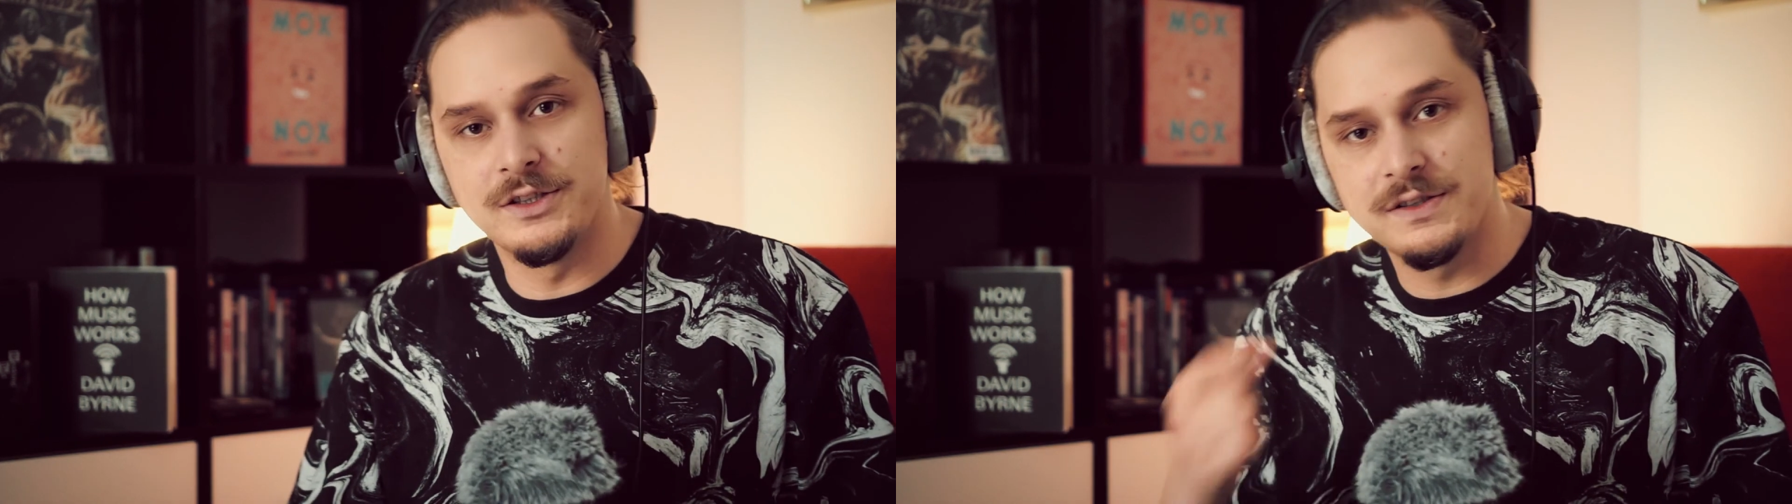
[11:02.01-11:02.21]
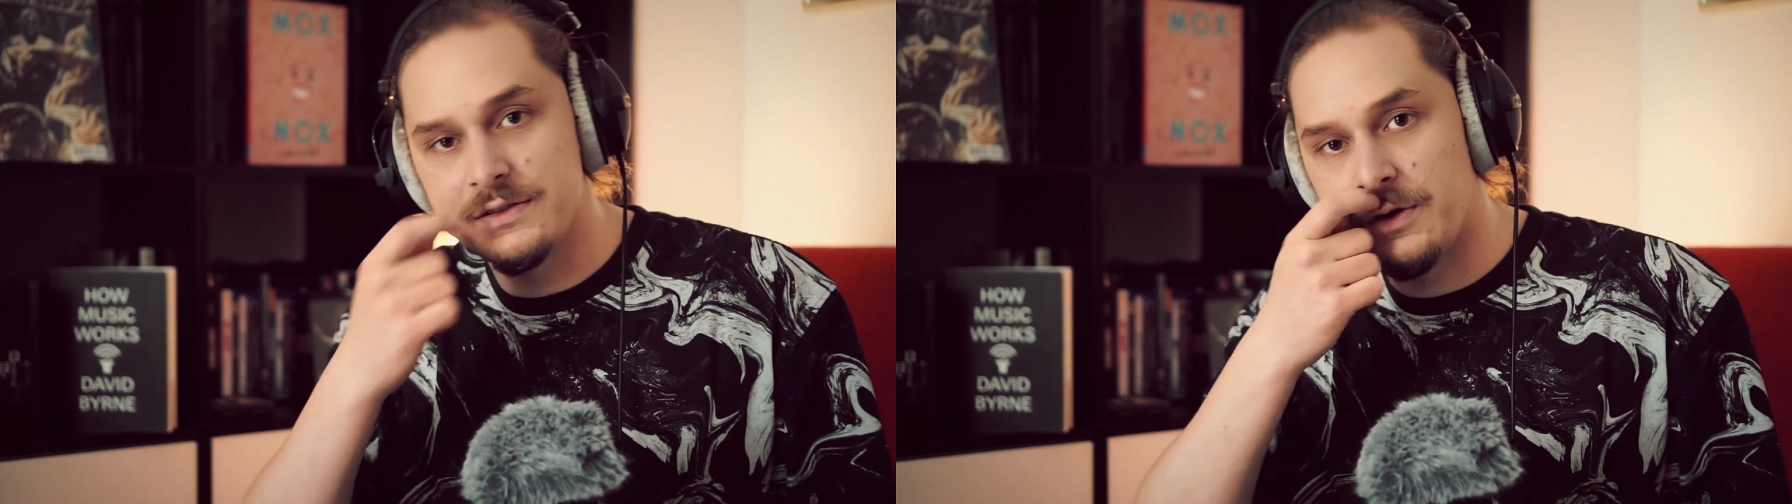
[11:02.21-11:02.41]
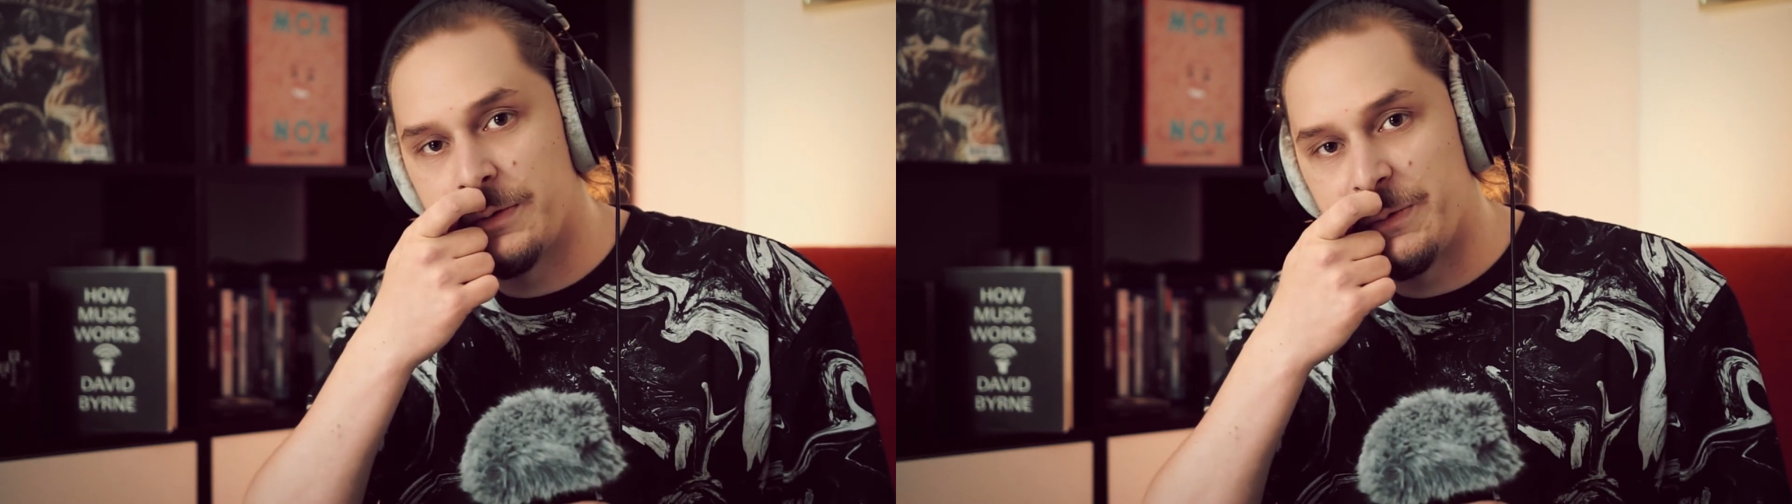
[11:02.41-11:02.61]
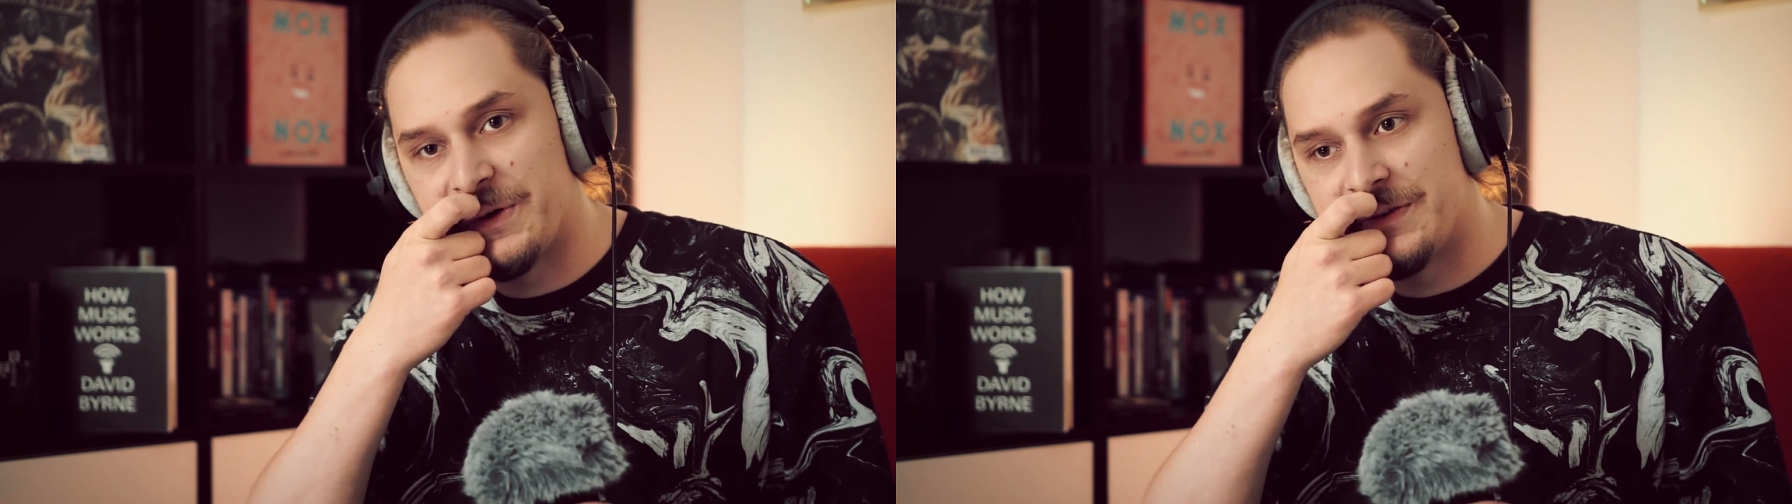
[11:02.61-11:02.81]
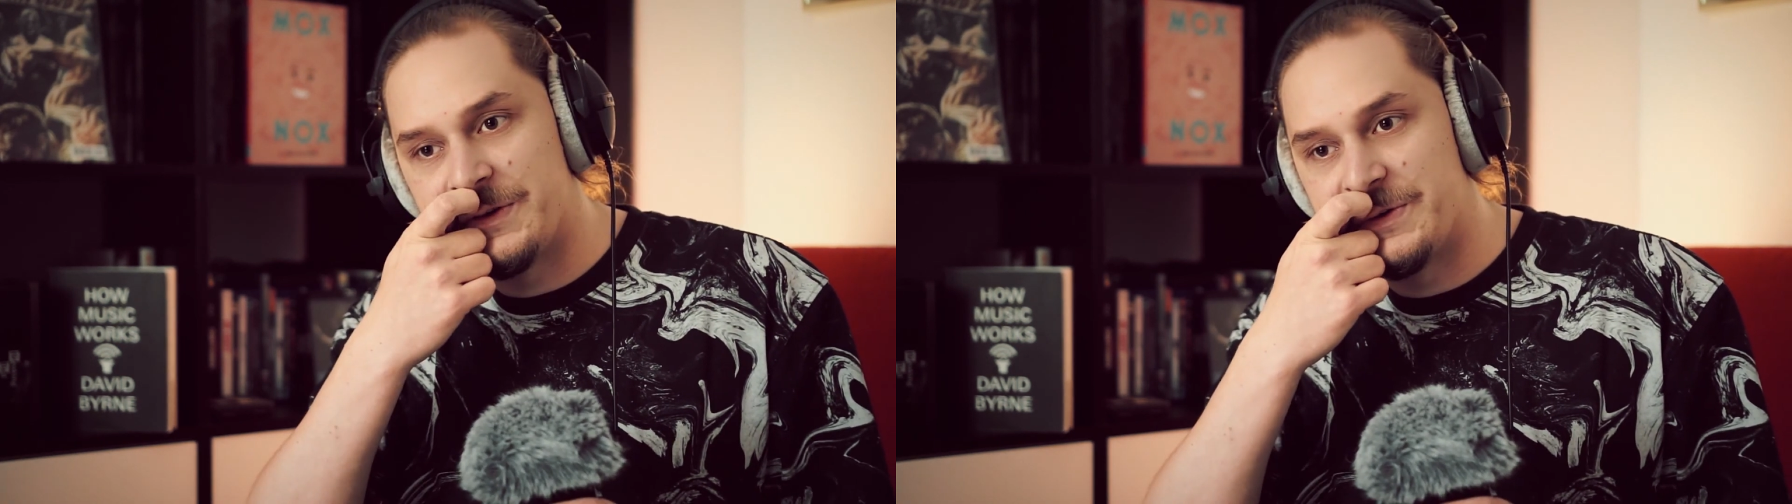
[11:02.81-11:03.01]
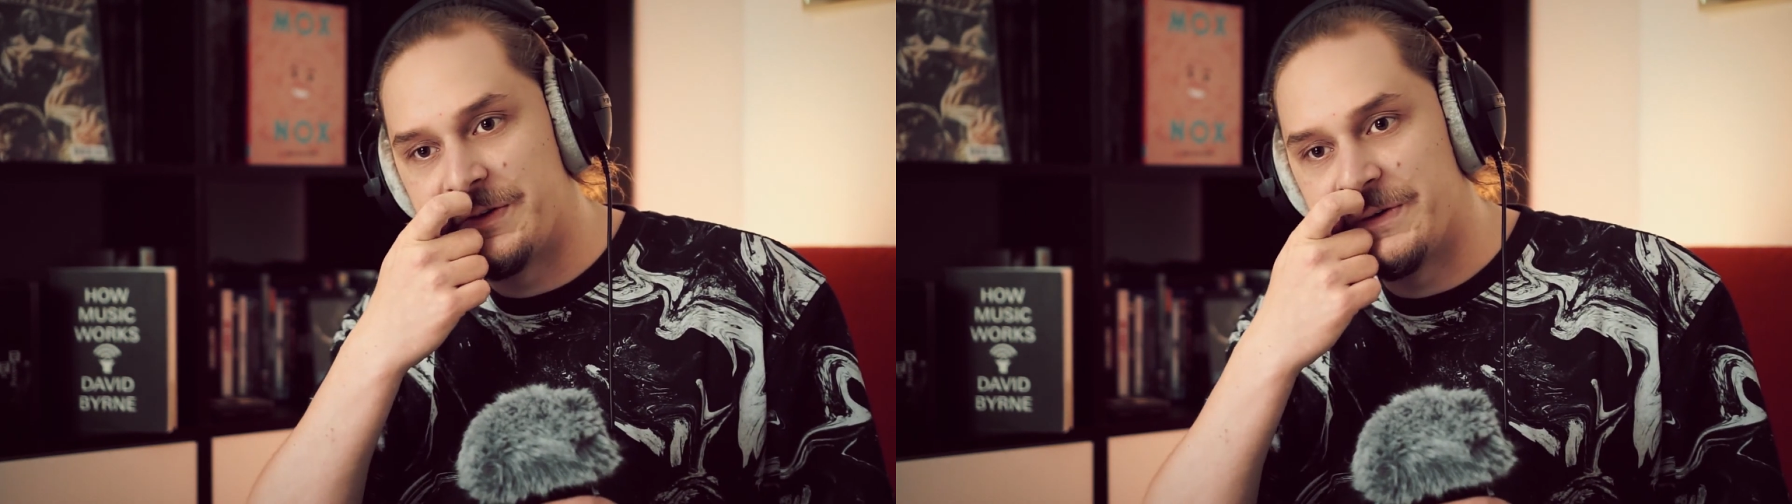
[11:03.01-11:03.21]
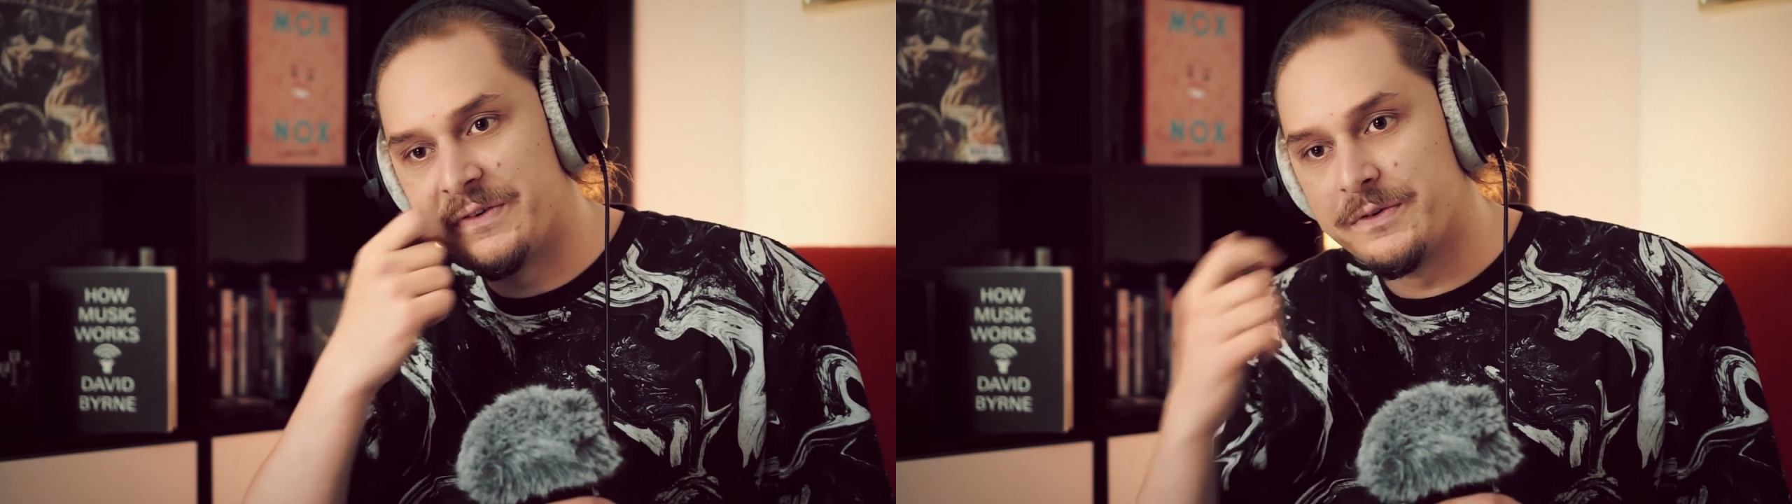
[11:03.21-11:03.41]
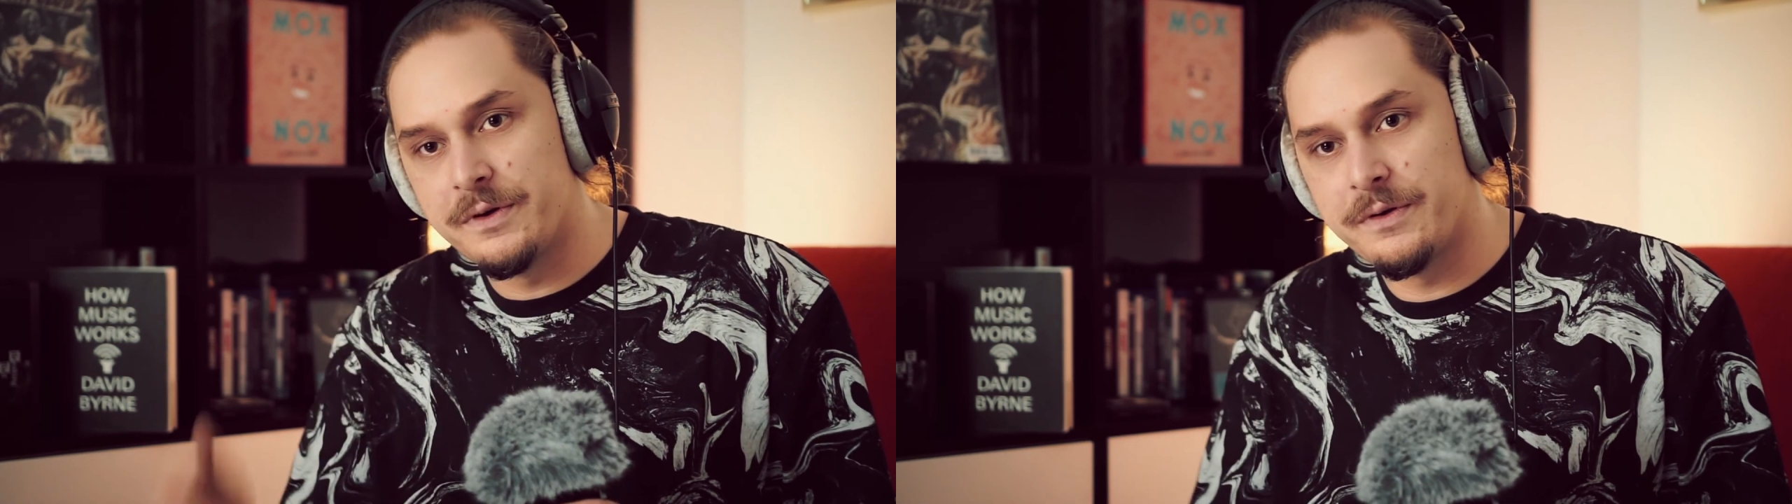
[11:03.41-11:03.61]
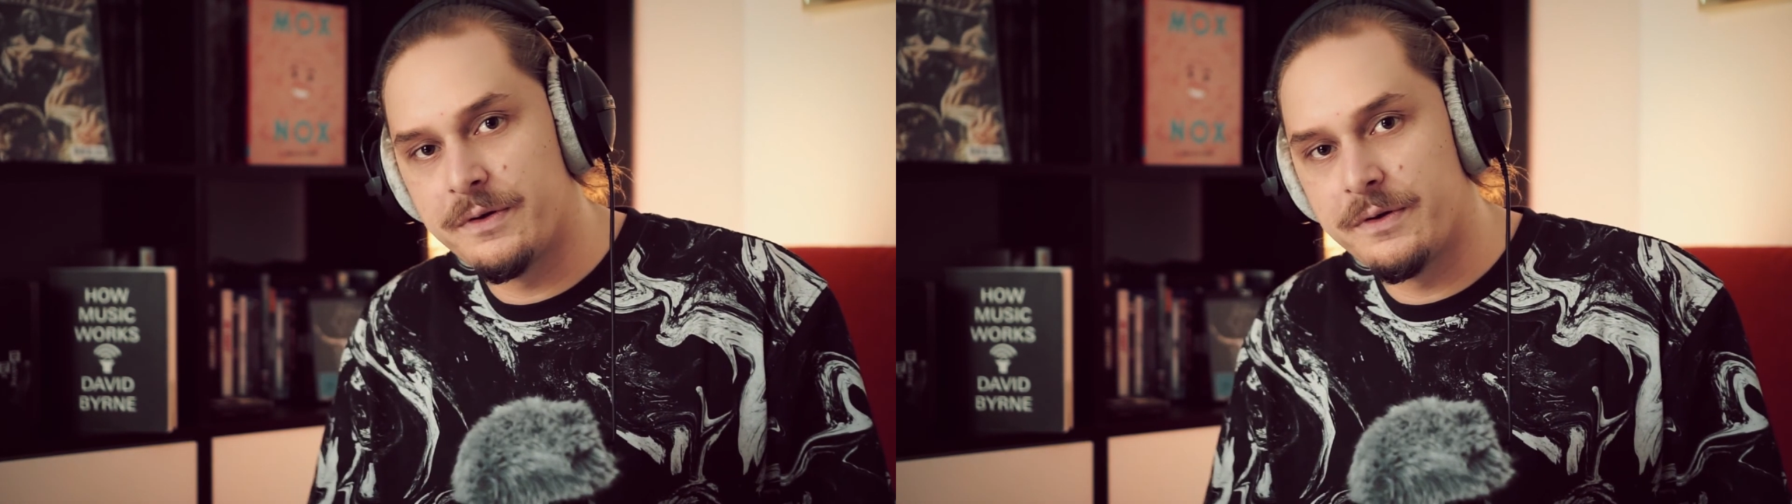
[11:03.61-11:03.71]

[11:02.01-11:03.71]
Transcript: just don't want you to